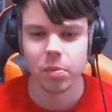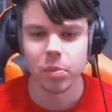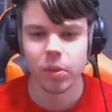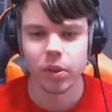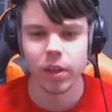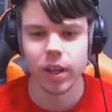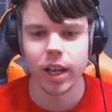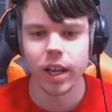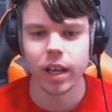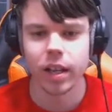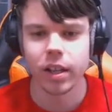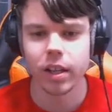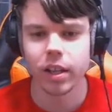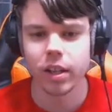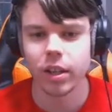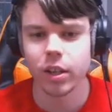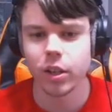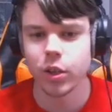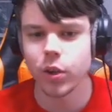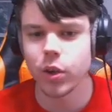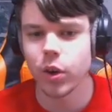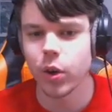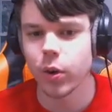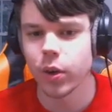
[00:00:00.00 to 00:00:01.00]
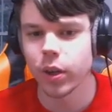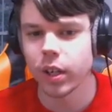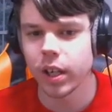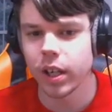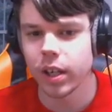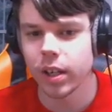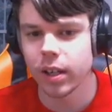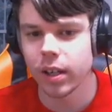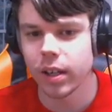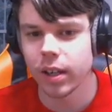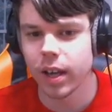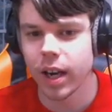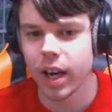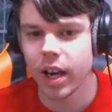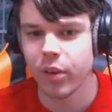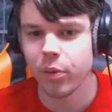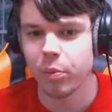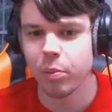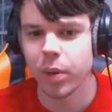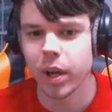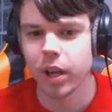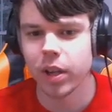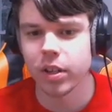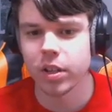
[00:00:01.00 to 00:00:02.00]
But like, you go in here, and
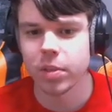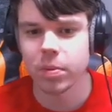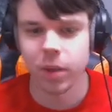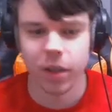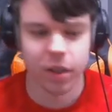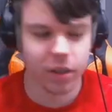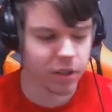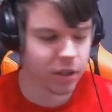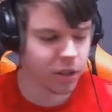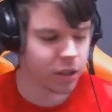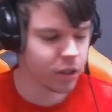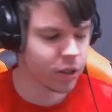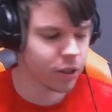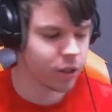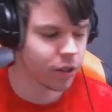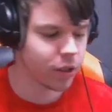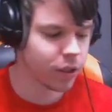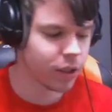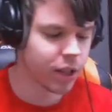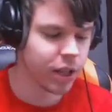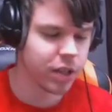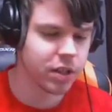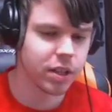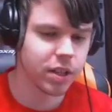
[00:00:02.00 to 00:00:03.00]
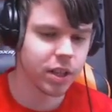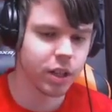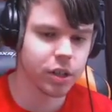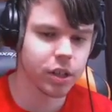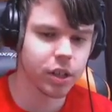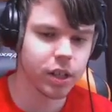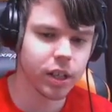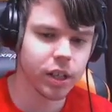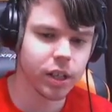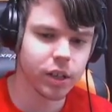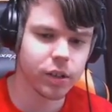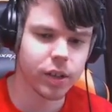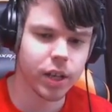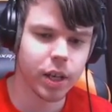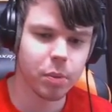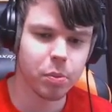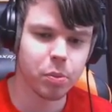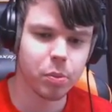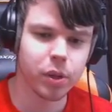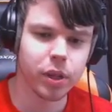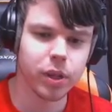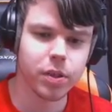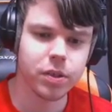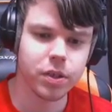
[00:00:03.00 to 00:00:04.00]
if Bale spawns a clone, let's actually go like
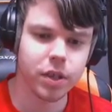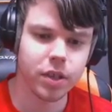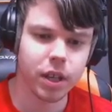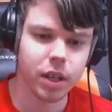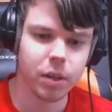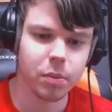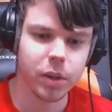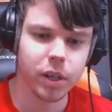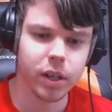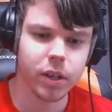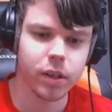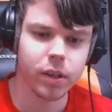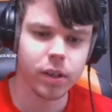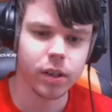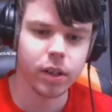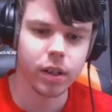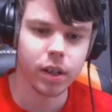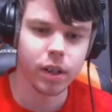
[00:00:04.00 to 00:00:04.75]
players 8 Bale.